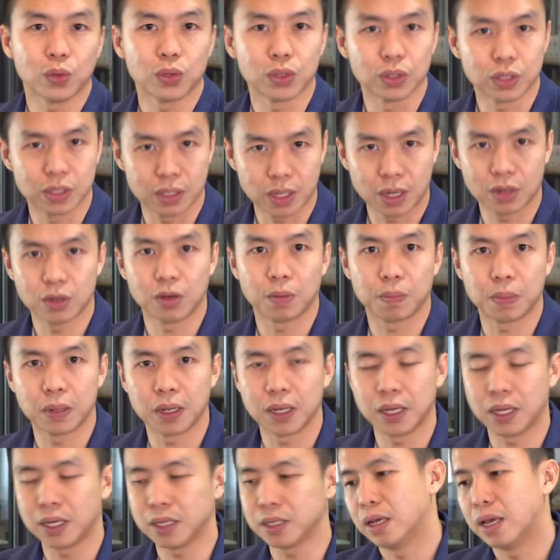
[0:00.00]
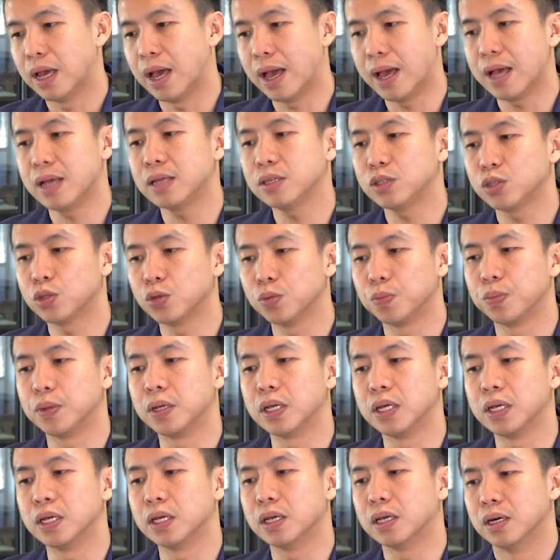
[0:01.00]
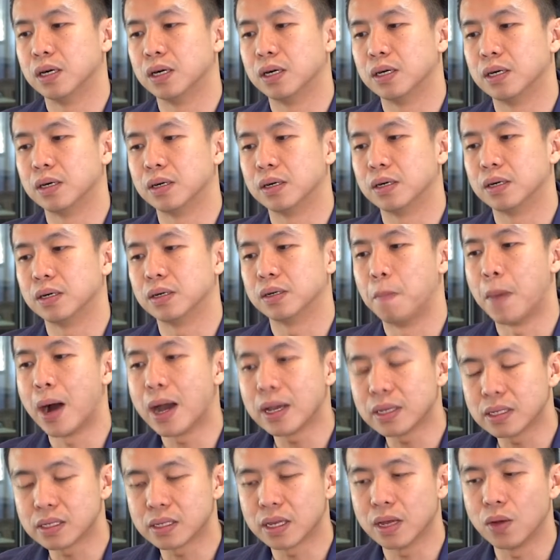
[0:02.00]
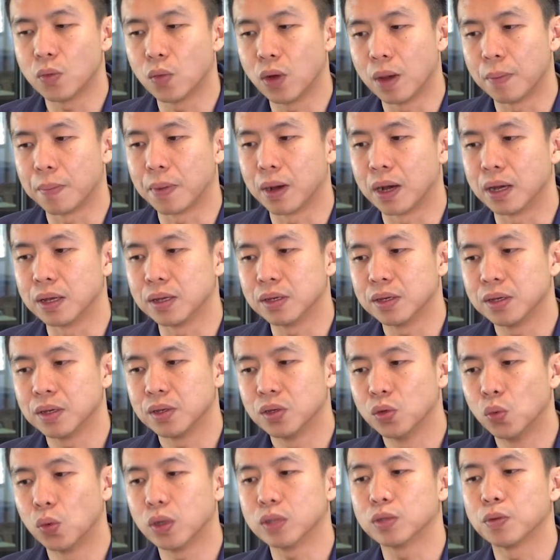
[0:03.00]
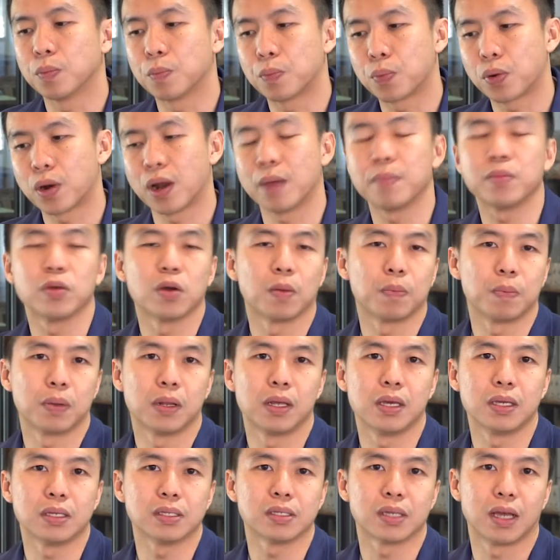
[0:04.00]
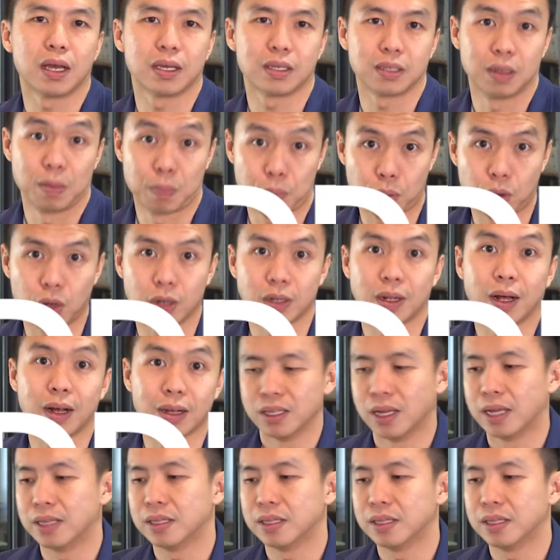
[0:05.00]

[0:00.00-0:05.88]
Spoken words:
you want to sell your place, it has to be a mindset whereby you want to prep your place as a product.